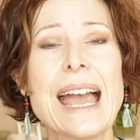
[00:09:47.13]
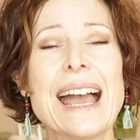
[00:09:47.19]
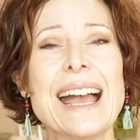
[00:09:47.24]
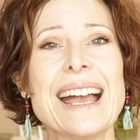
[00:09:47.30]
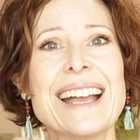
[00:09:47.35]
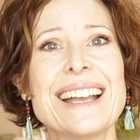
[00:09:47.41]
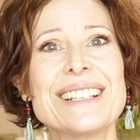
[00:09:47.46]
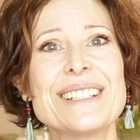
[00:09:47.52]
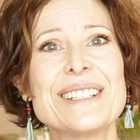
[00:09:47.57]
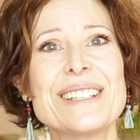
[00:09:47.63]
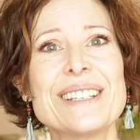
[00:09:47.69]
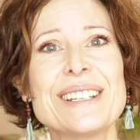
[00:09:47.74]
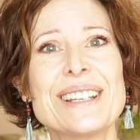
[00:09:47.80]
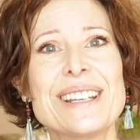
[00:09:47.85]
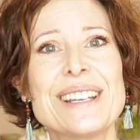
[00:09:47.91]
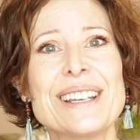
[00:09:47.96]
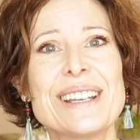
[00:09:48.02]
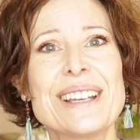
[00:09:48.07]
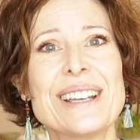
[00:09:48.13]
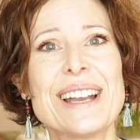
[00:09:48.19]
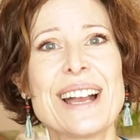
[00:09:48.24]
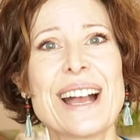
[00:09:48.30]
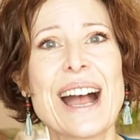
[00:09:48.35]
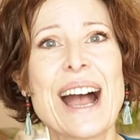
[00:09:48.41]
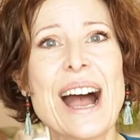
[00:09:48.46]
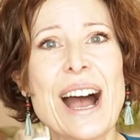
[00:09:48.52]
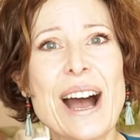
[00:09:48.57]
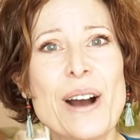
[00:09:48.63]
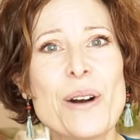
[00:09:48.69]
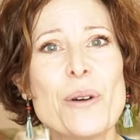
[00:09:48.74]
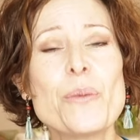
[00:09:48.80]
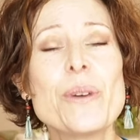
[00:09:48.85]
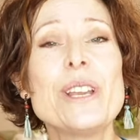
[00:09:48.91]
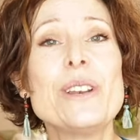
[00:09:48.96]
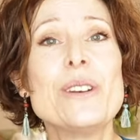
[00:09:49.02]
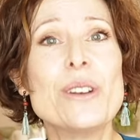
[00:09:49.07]
And how
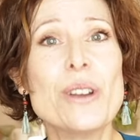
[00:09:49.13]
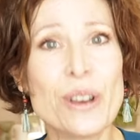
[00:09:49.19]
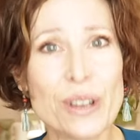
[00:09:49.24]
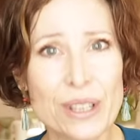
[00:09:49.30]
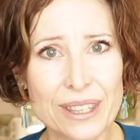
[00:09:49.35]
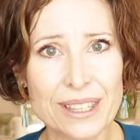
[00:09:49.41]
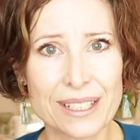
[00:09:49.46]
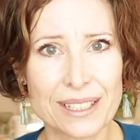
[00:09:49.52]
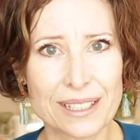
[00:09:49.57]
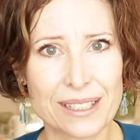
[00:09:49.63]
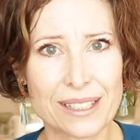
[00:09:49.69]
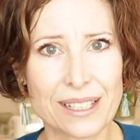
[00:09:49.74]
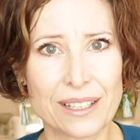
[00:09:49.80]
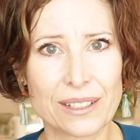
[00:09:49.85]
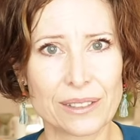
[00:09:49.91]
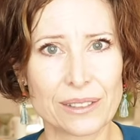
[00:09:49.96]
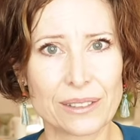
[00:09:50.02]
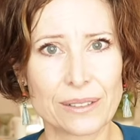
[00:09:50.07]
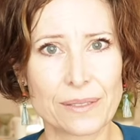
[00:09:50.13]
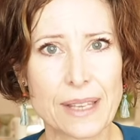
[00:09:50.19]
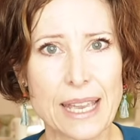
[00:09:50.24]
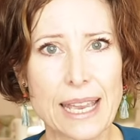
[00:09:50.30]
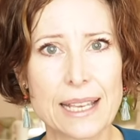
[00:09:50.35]
we learn this skill